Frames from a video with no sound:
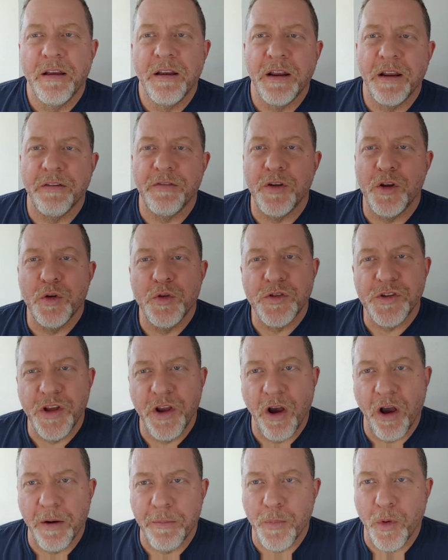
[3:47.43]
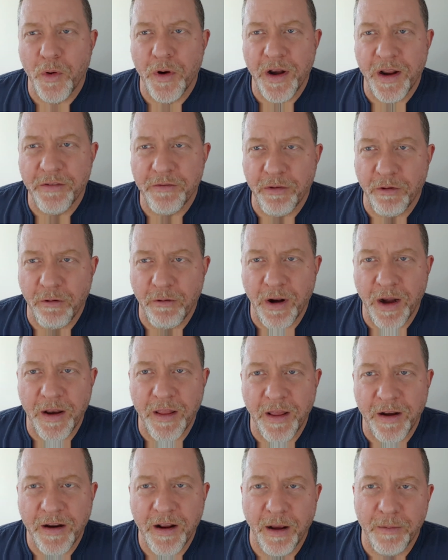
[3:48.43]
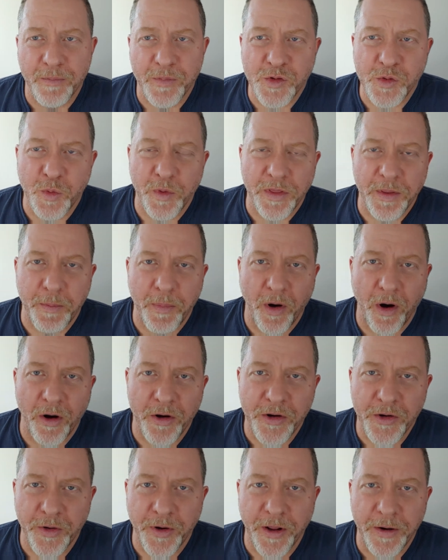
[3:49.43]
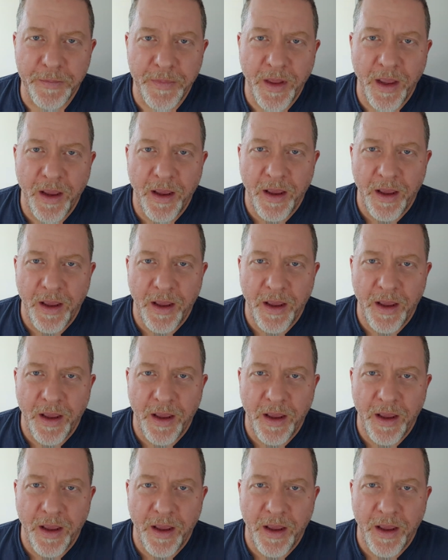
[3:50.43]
If you use the onboard infrared that comes with the PARD unit,